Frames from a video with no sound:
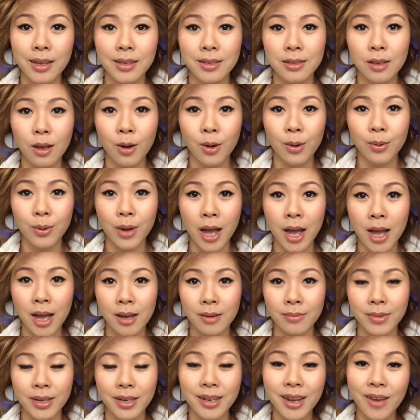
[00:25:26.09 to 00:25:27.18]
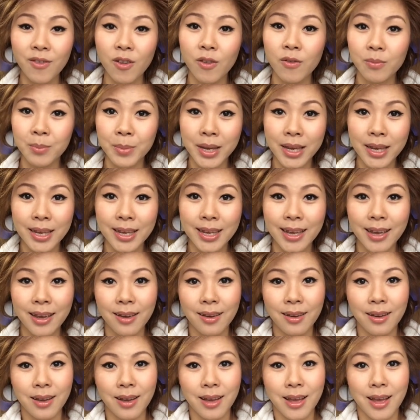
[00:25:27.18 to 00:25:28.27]
So enough of me
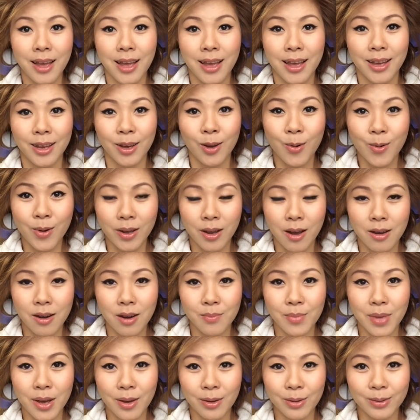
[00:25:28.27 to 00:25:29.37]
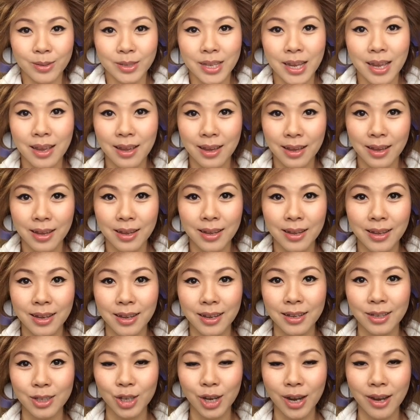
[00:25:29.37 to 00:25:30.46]
going on about
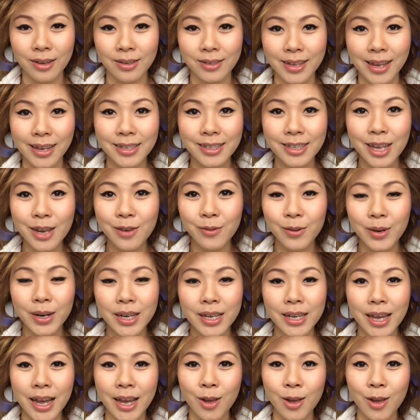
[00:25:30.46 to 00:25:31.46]
child sex slavery.